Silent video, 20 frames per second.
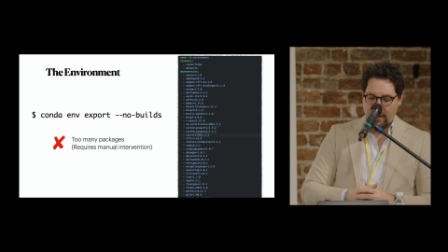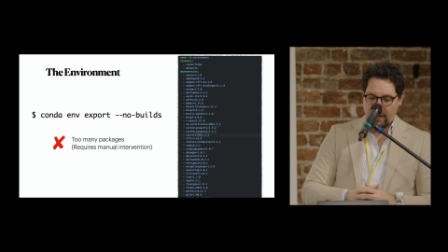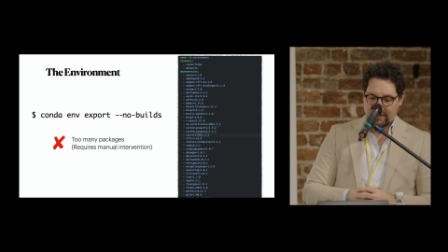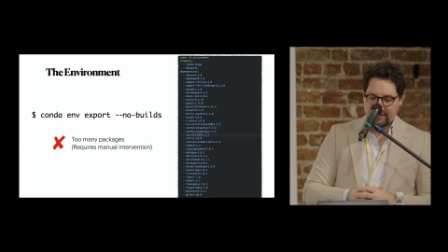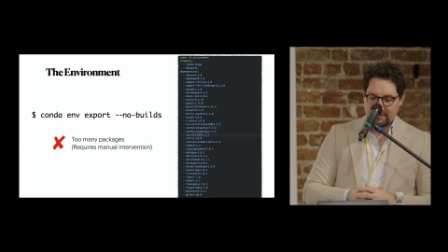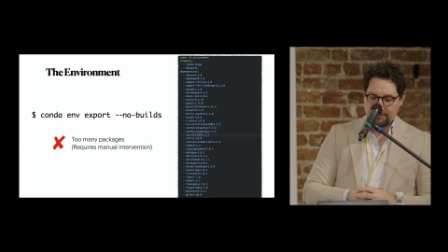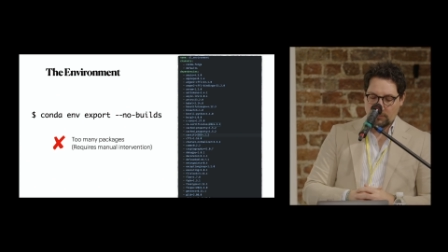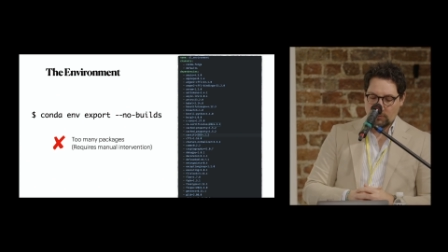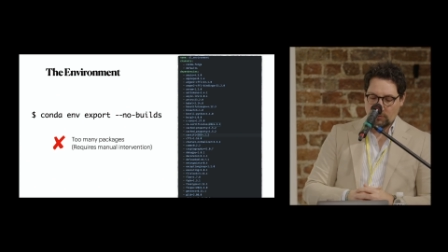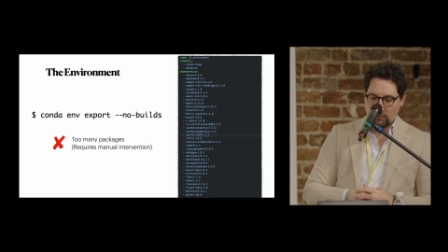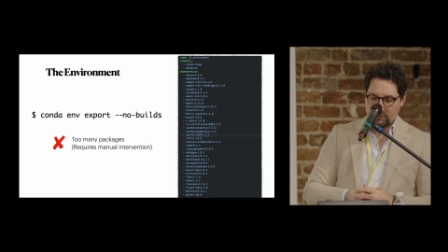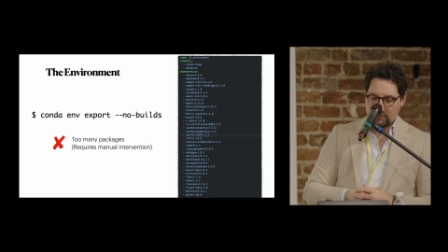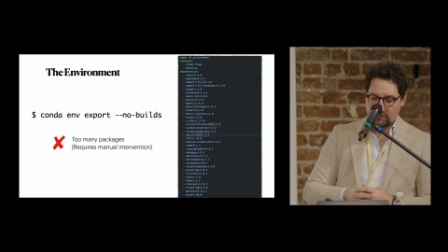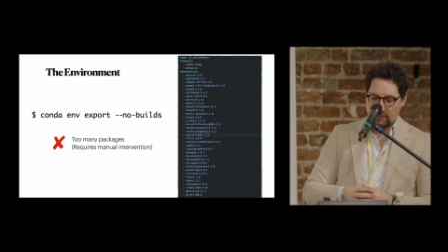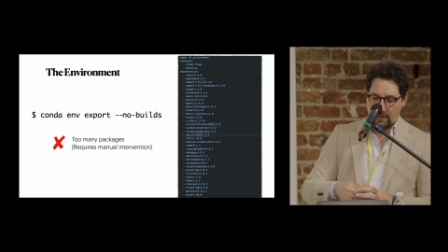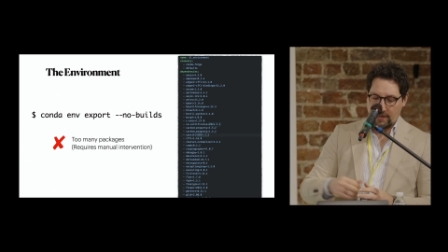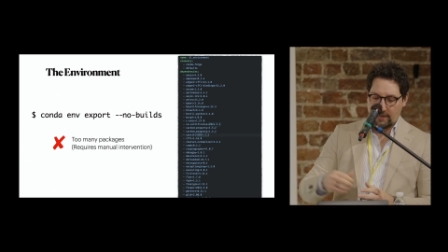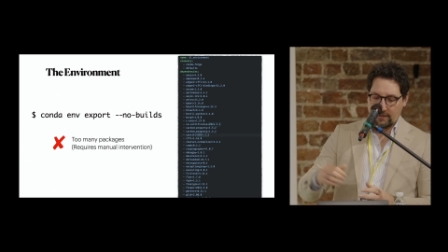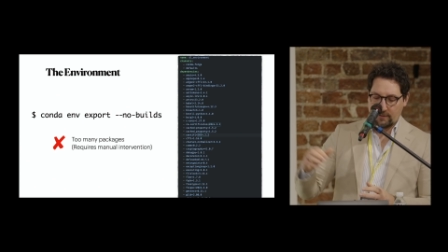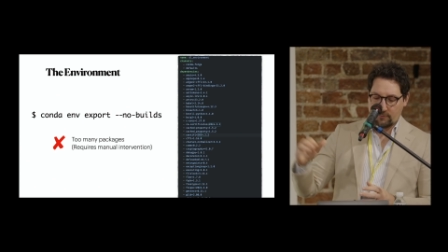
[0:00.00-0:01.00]
export
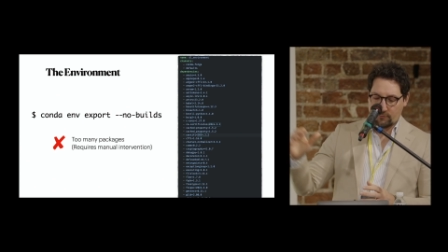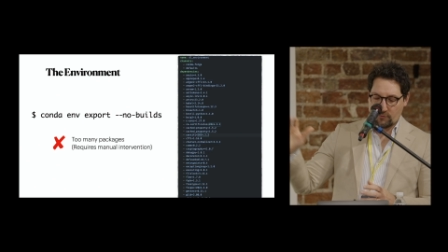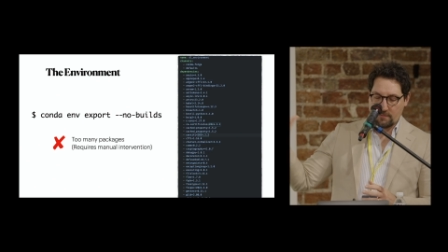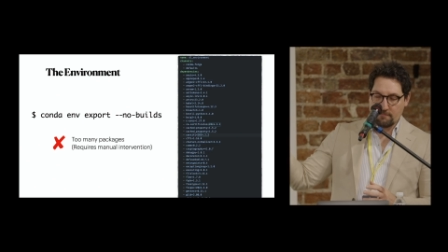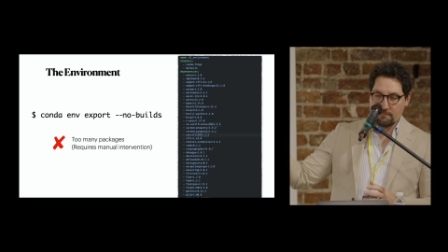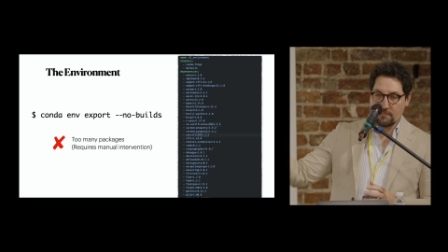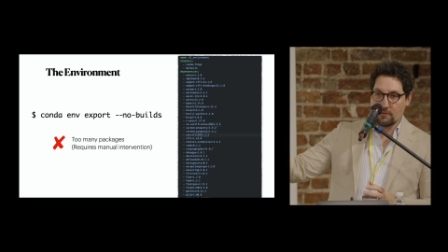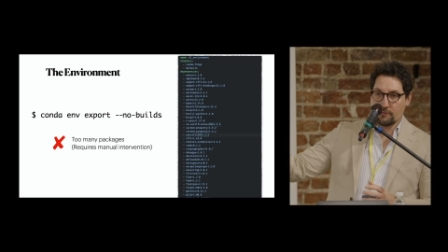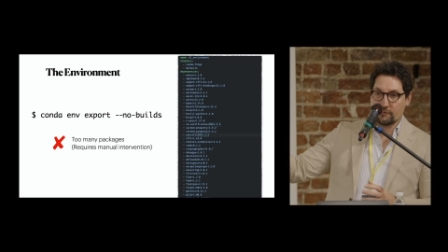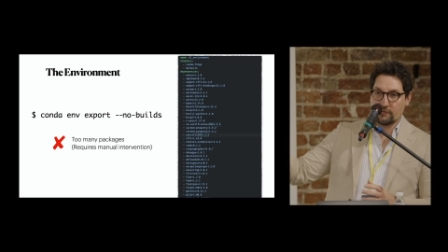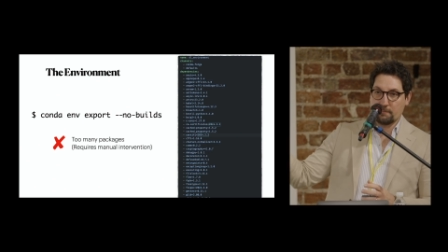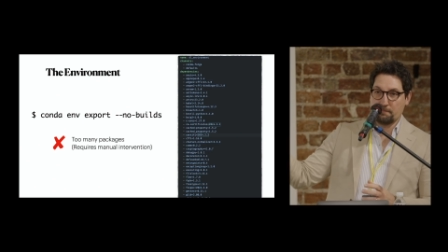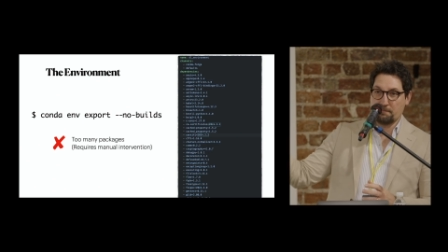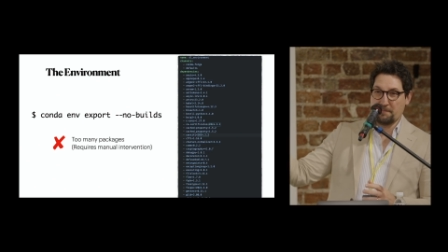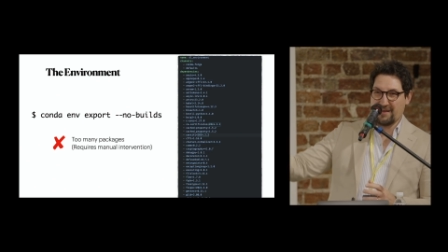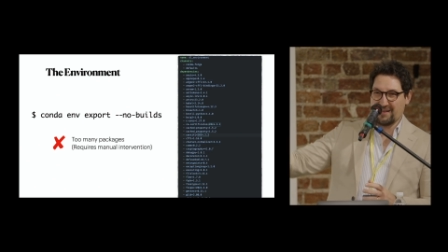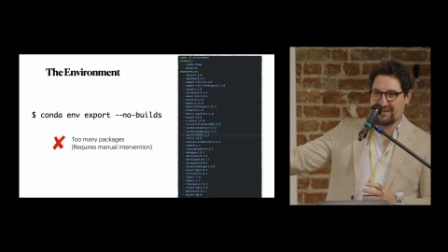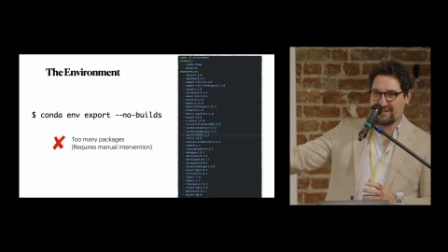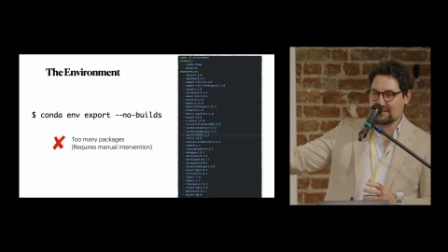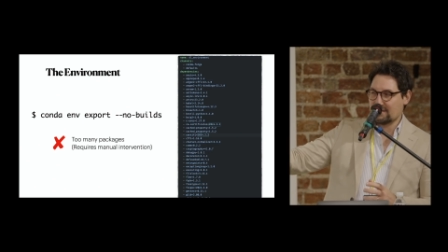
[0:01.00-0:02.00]
and remove the
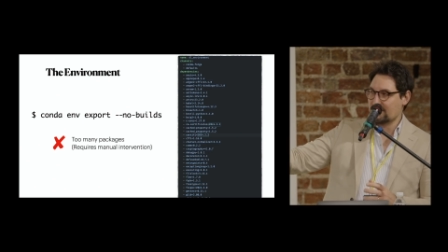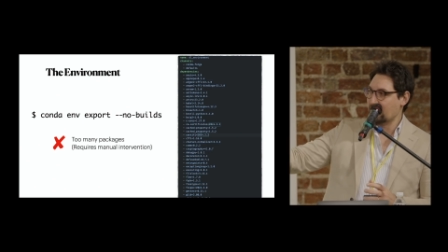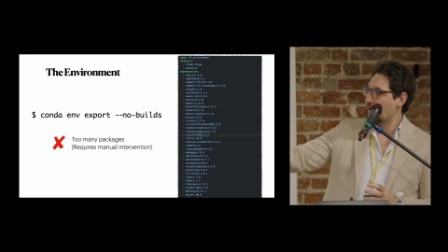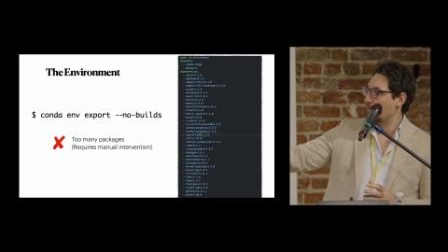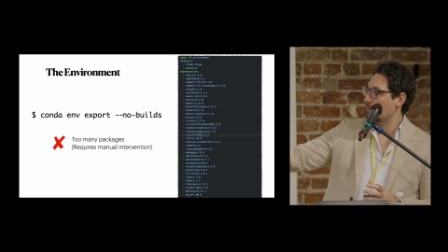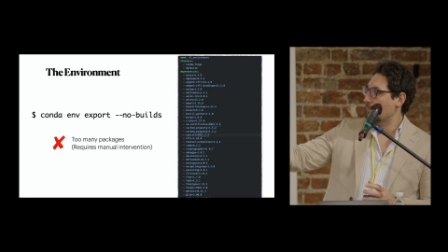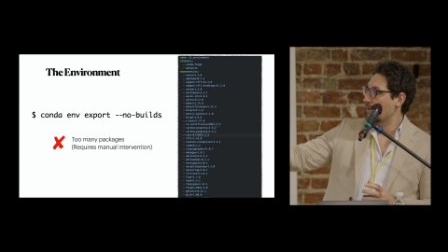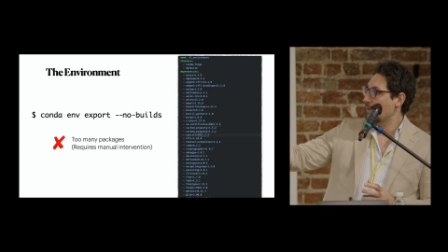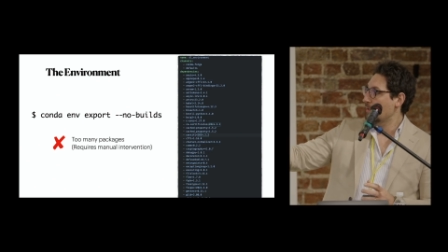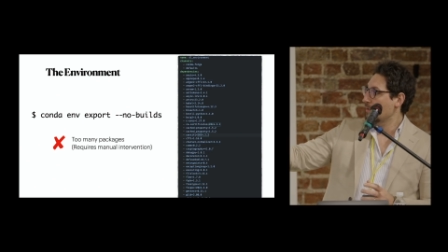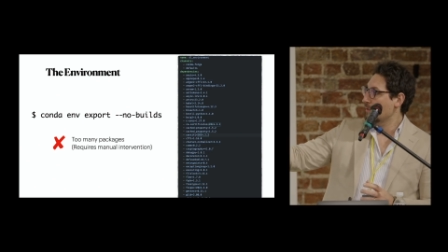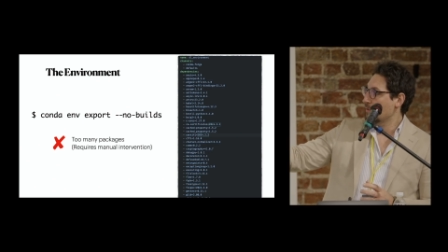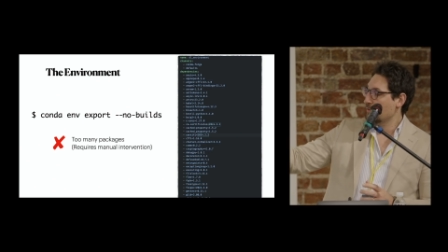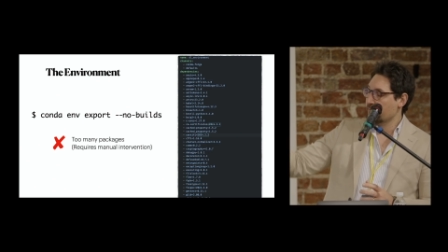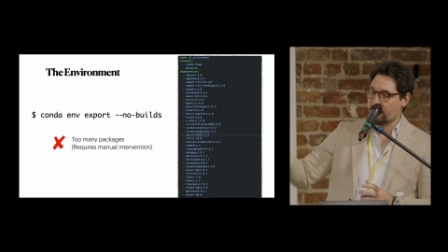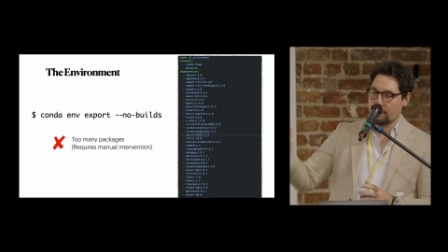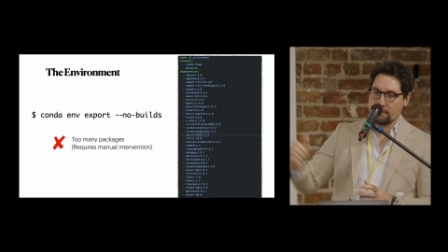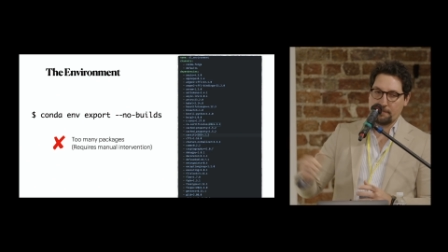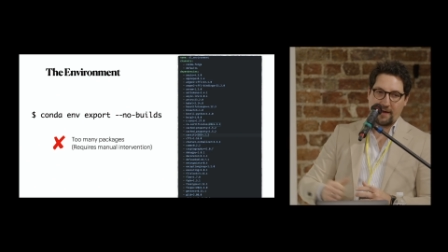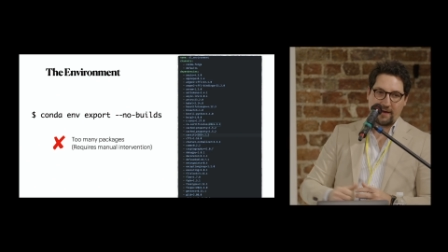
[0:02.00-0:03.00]
builds number
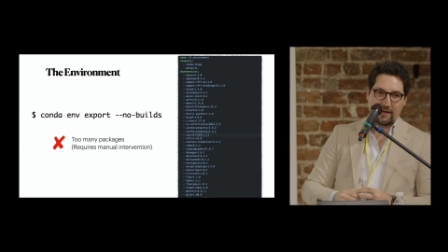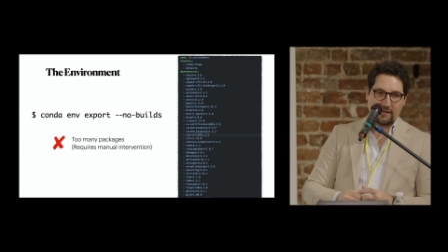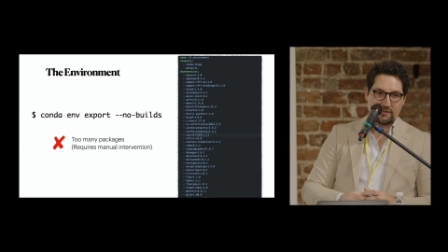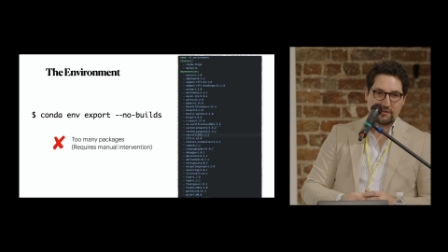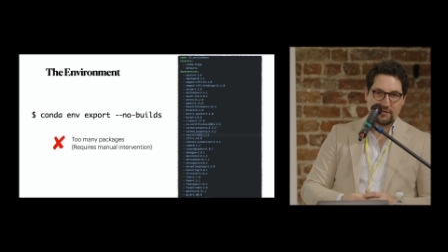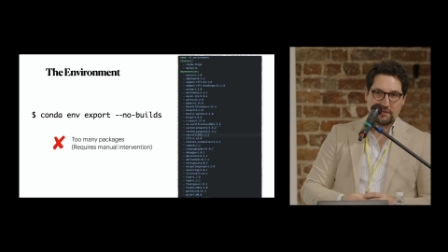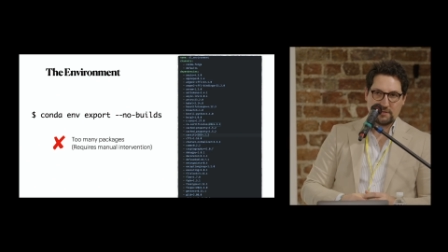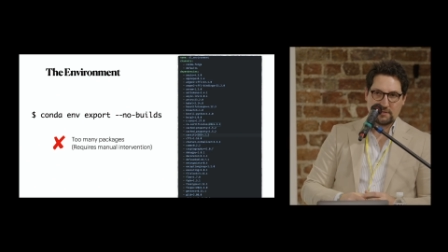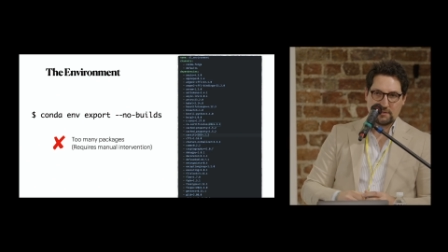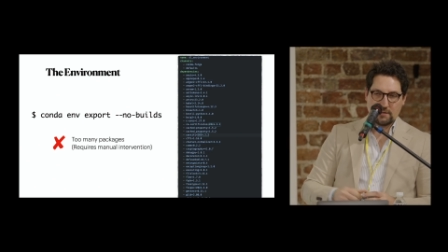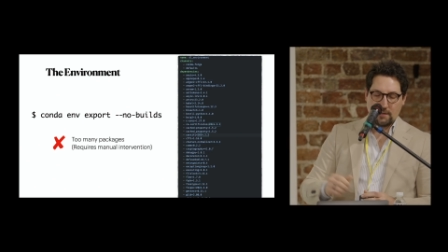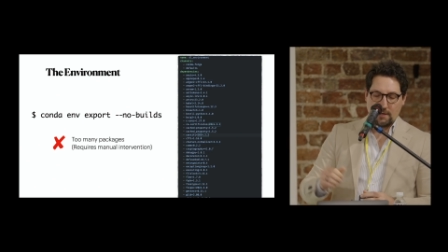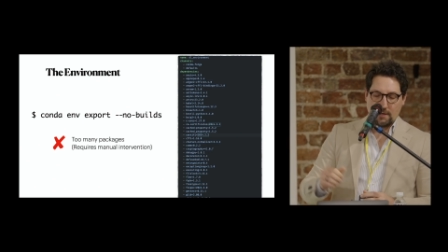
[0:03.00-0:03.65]
from packages.